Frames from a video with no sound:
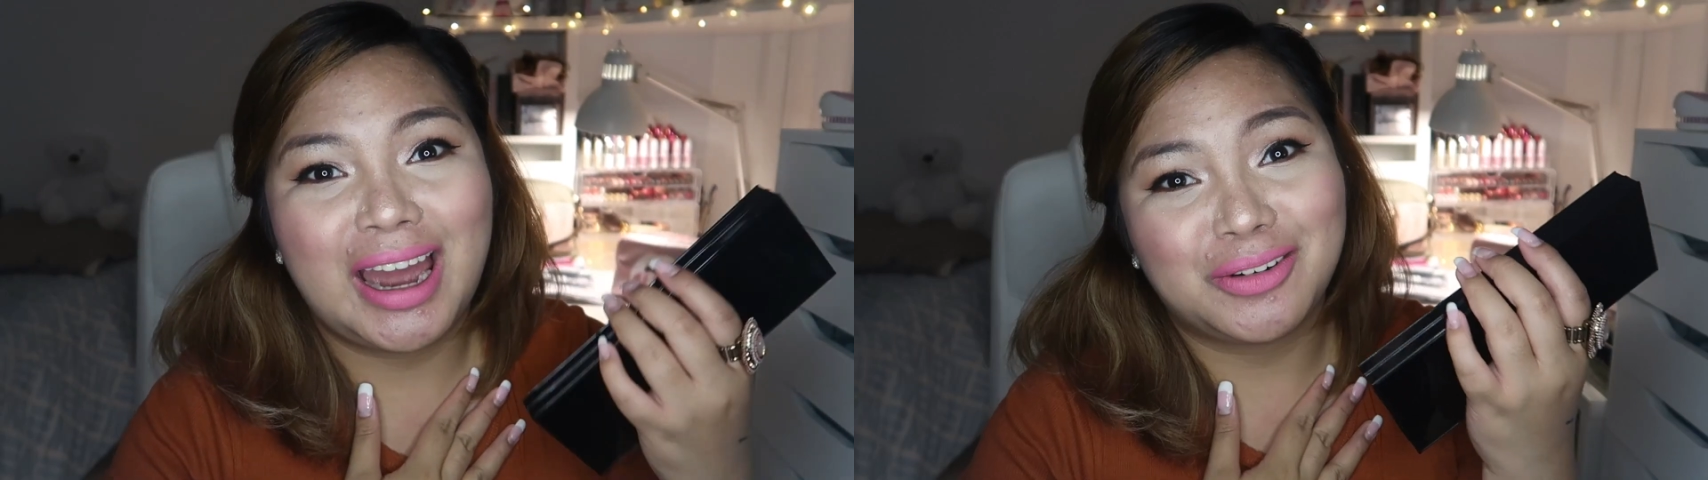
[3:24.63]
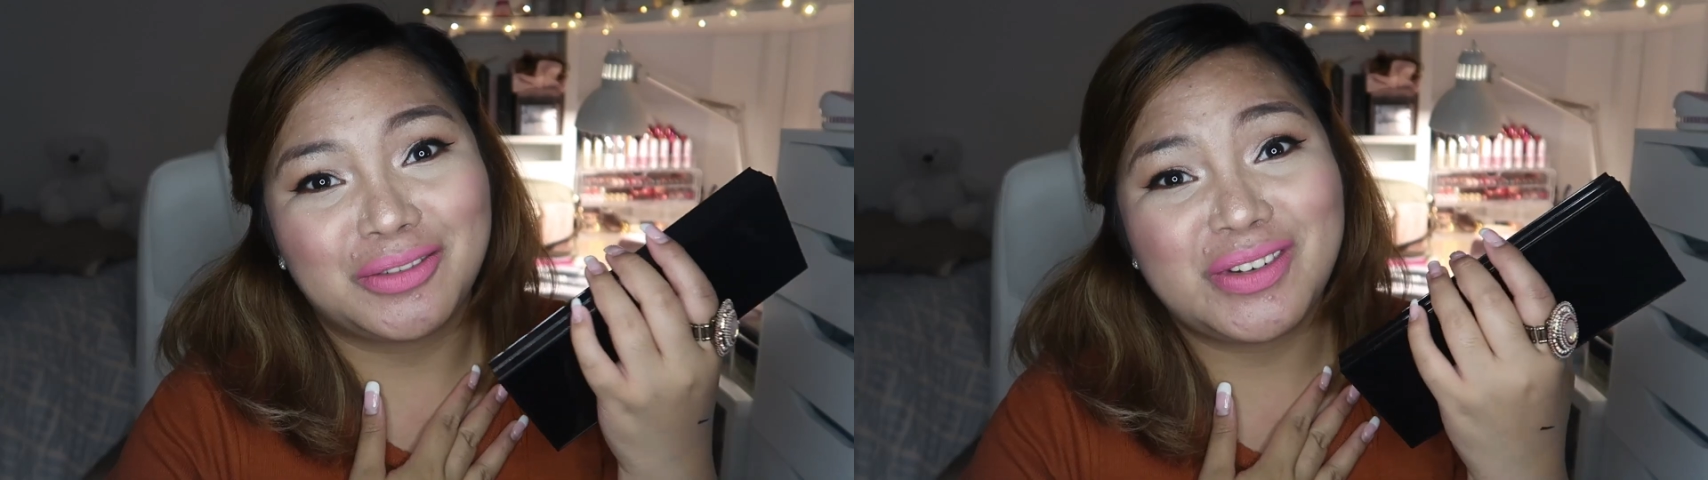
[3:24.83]

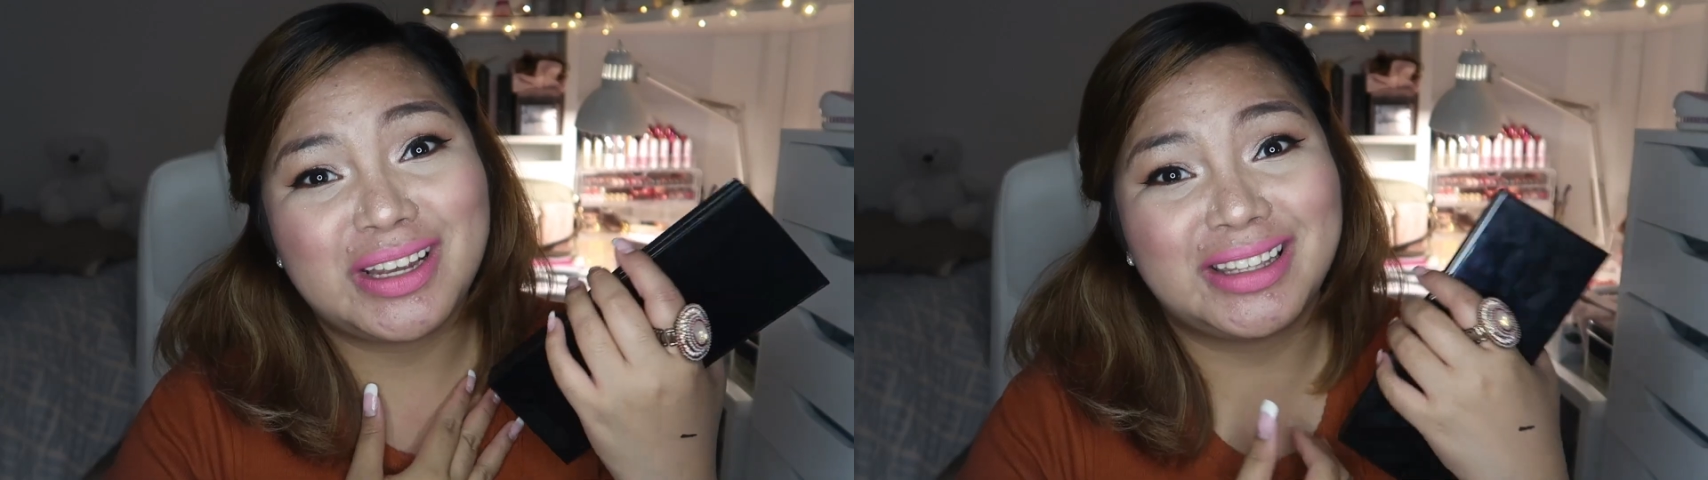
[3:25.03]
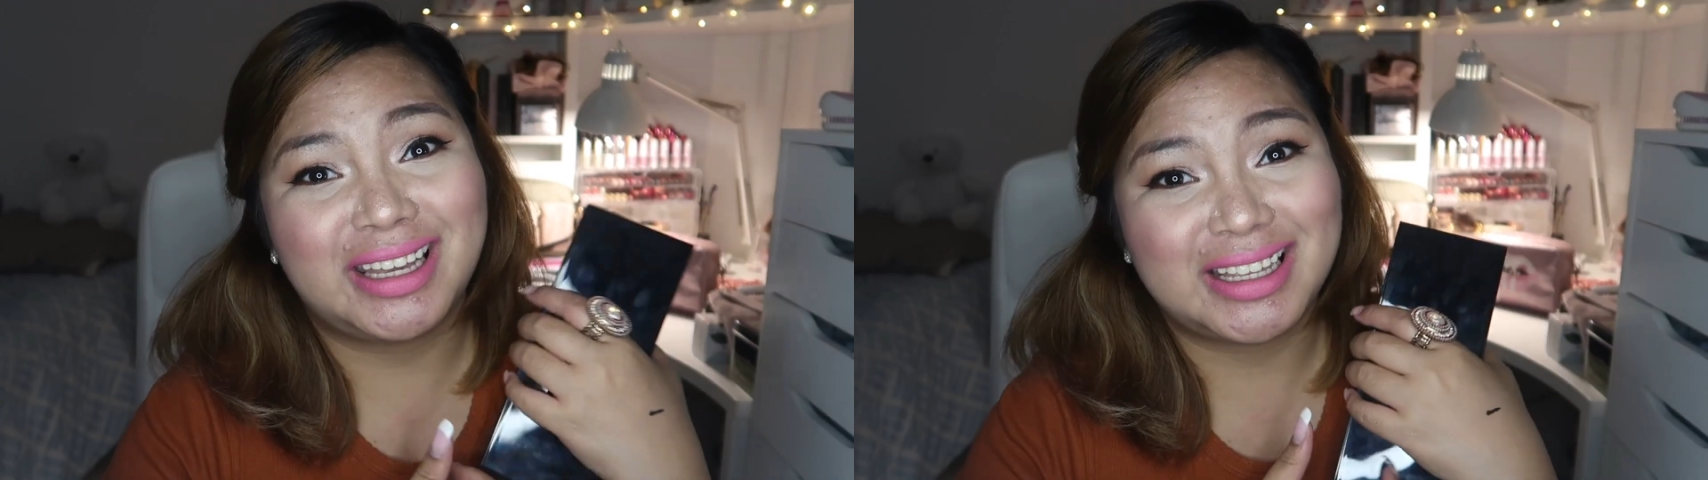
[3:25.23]
I don't
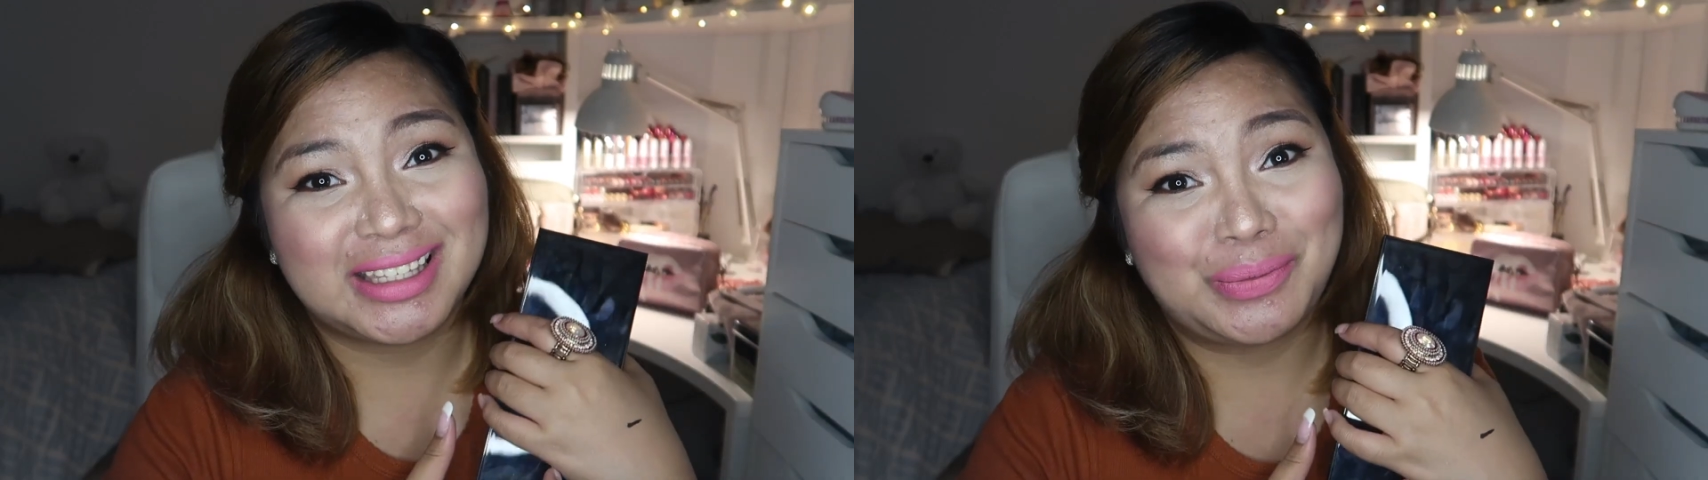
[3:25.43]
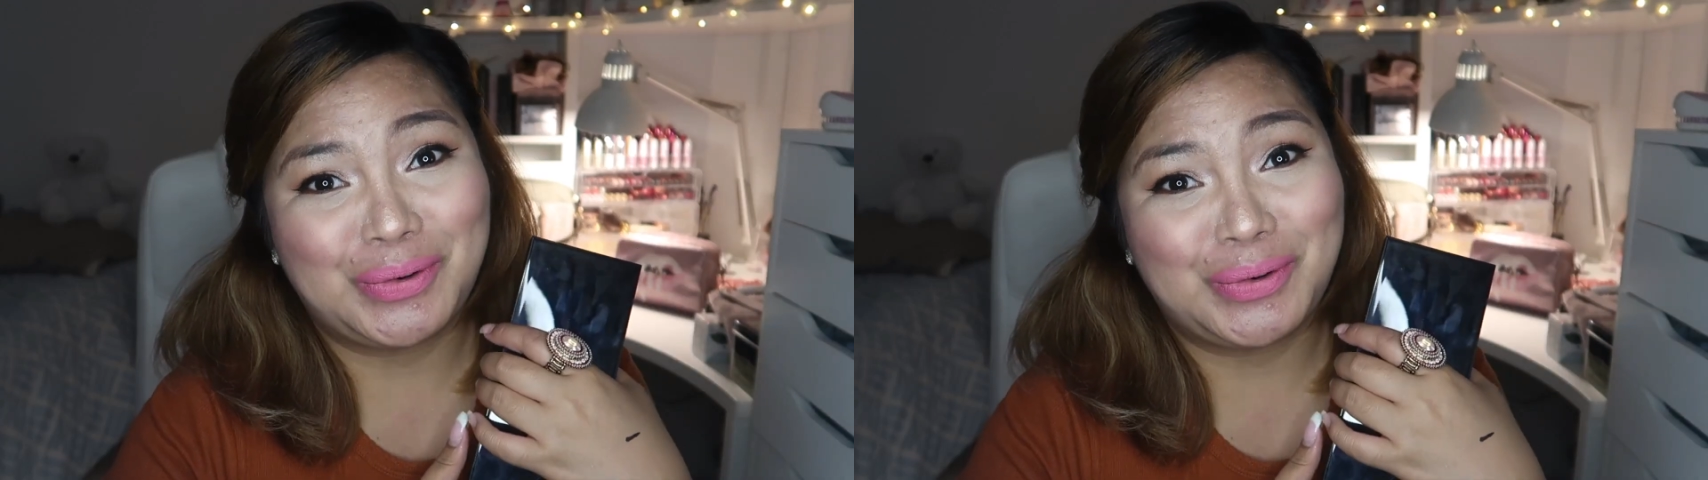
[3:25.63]
feel that it's